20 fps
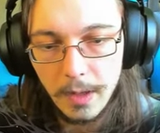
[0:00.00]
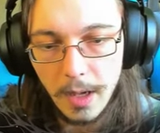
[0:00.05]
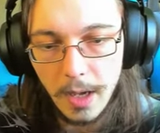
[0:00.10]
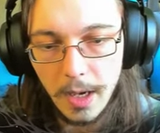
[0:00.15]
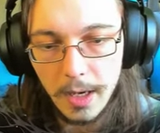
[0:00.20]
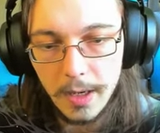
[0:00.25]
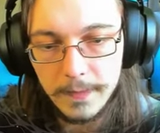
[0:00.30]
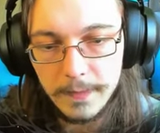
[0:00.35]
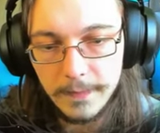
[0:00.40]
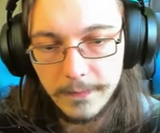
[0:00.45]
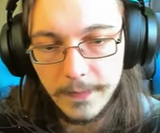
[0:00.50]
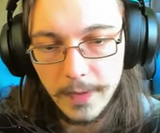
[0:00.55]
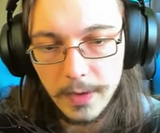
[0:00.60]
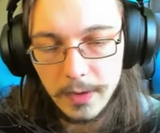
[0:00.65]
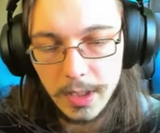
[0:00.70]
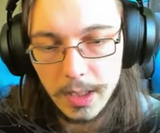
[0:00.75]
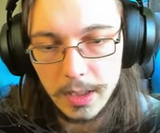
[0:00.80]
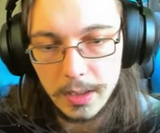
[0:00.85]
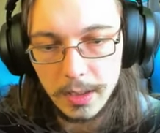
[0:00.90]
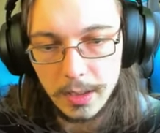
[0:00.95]
I haven't found
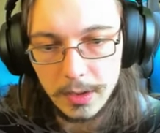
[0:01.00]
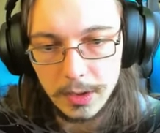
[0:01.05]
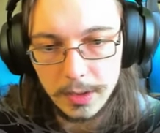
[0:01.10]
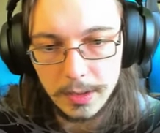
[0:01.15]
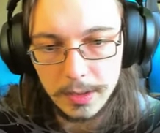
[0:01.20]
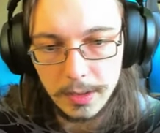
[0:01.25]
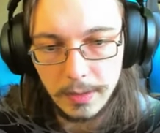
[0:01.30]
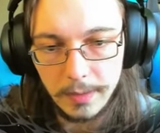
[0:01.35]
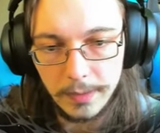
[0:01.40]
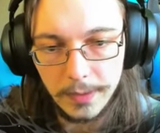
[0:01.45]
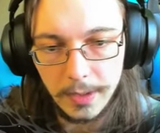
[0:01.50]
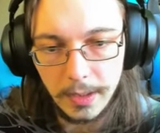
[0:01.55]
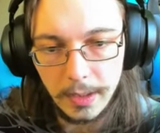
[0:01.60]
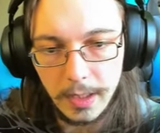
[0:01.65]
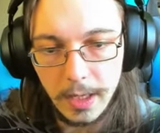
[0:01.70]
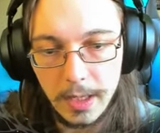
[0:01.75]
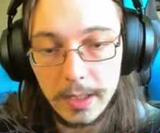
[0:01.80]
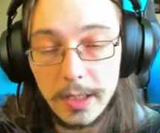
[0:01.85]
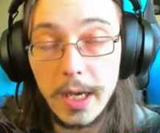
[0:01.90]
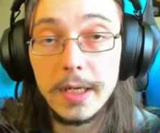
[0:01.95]
any dungeons, I don't think.
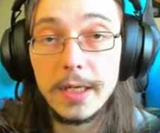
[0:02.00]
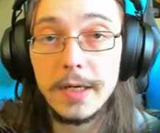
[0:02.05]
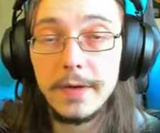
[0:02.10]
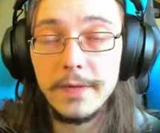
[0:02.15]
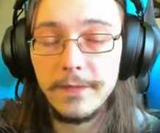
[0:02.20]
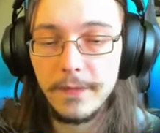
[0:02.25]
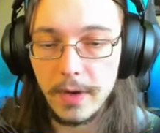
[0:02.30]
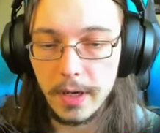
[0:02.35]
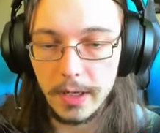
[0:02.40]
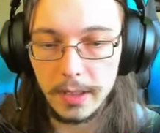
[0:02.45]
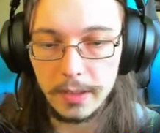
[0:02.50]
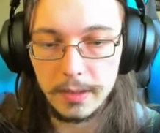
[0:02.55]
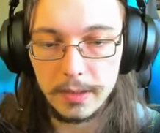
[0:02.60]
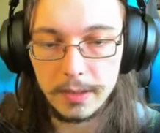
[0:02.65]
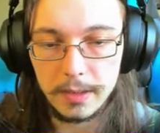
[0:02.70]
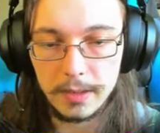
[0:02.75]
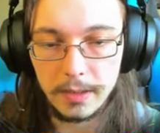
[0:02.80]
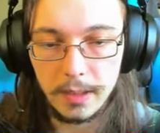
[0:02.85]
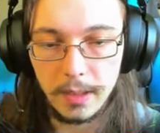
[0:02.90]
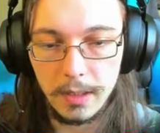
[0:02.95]
I, I did
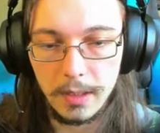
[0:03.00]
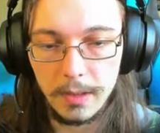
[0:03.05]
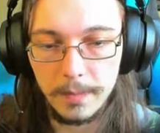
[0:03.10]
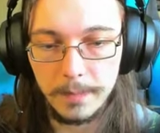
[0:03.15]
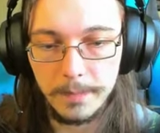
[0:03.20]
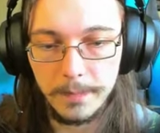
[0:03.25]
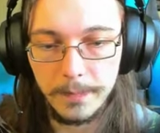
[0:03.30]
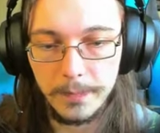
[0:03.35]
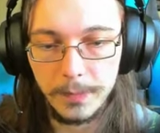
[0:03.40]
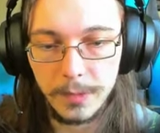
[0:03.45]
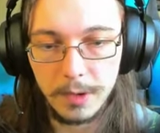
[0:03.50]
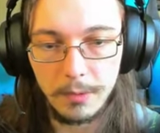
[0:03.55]
find, um,